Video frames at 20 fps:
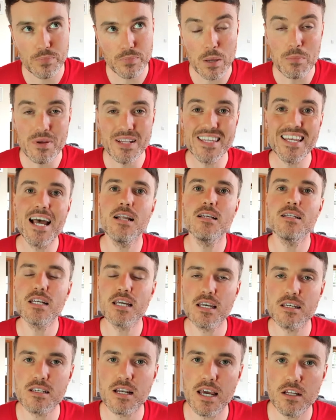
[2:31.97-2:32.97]

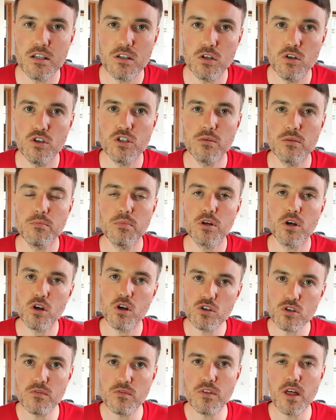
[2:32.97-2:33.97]
potentially a slight dilution
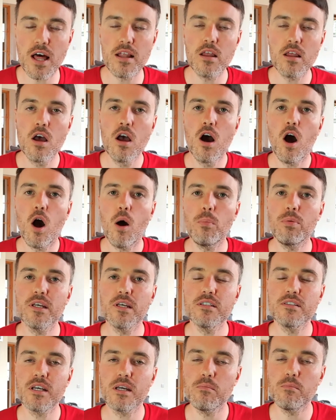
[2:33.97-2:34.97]
because of that
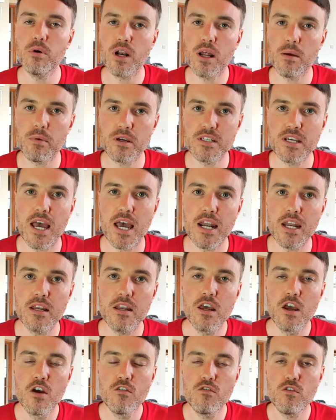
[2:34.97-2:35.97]
uplisting, but I'm
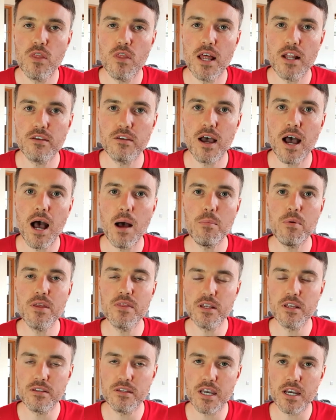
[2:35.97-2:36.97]
excited for that to
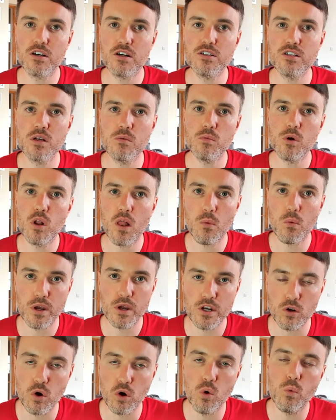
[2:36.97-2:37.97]
happen. The ticker symbol
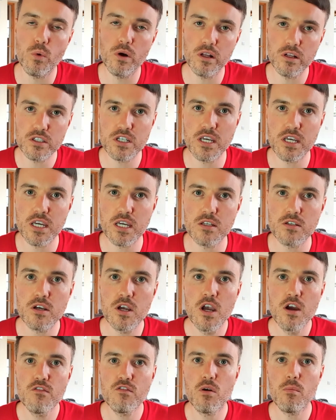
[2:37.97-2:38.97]
we know will change
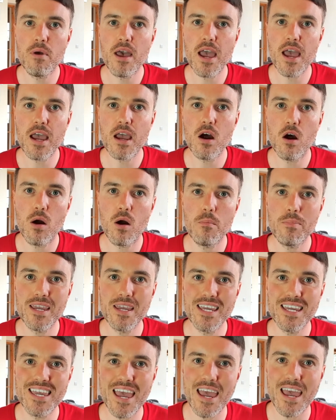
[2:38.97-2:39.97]
from
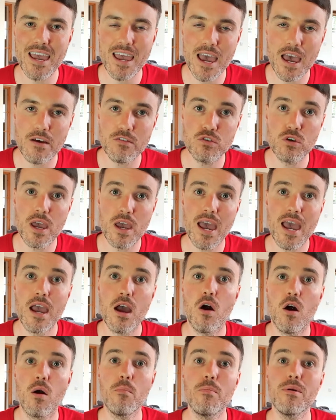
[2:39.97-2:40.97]
ARBKF to
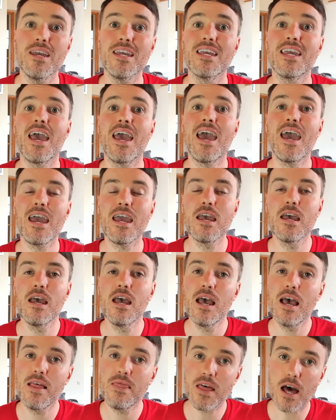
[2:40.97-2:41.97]
ARBK.
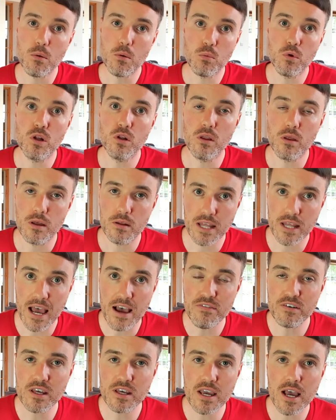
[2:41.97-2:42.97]
That will
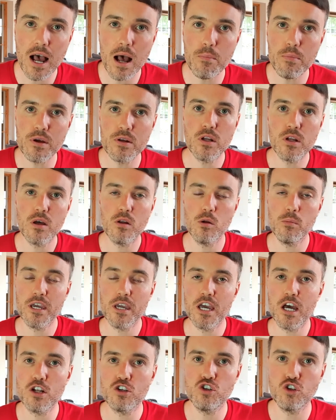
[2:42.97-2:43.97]
definitely happen. It will be
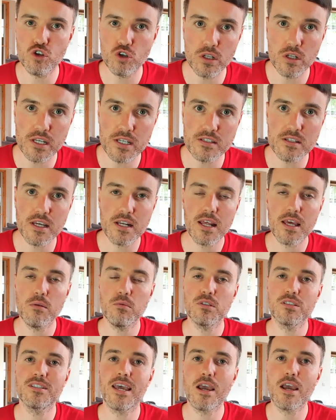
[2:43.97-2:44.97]
a dual listing. It
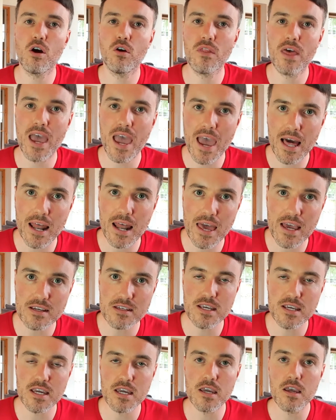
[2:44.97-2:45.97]
will stay on the
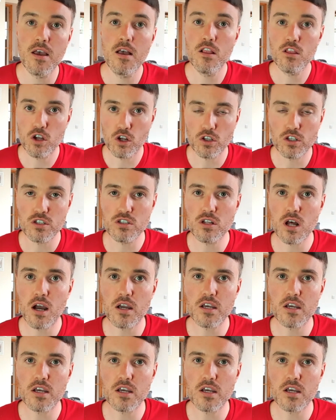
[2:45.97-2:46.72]
LSE, London Stock